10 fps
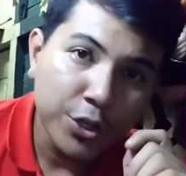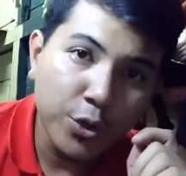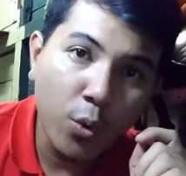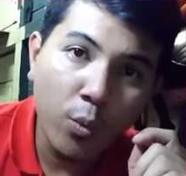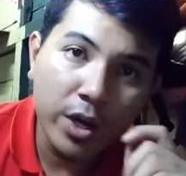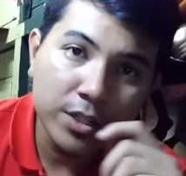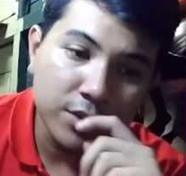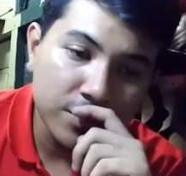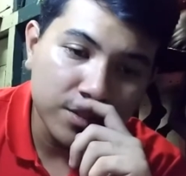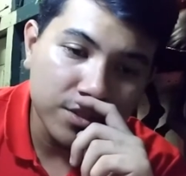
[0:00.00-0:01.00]
you don't
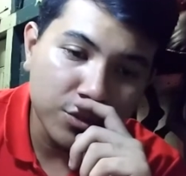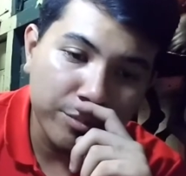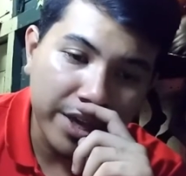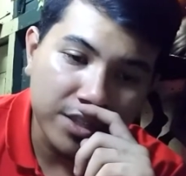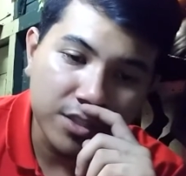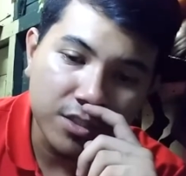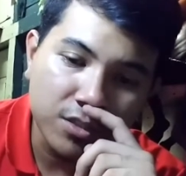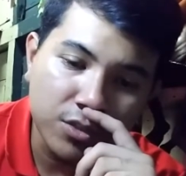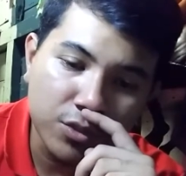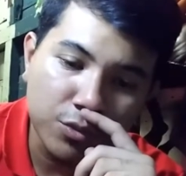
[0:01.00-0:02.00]
want your
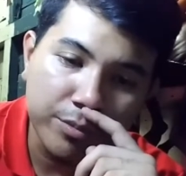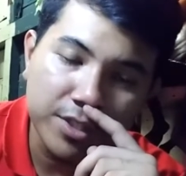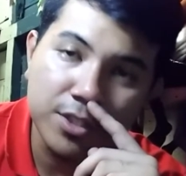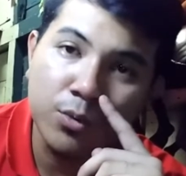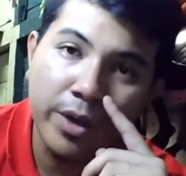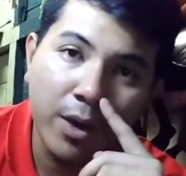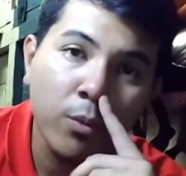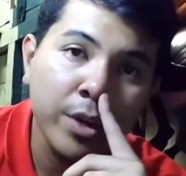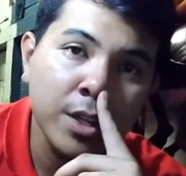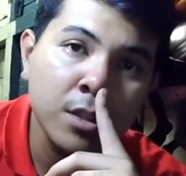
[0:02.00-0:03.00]
mantis to mess
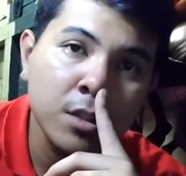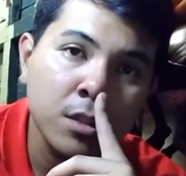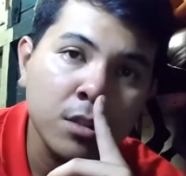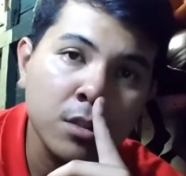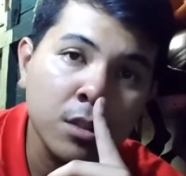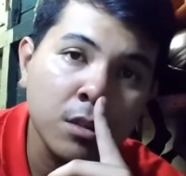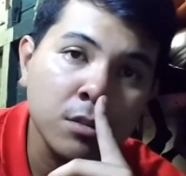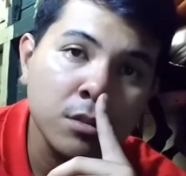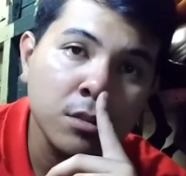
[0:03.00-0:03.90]
around with, you know.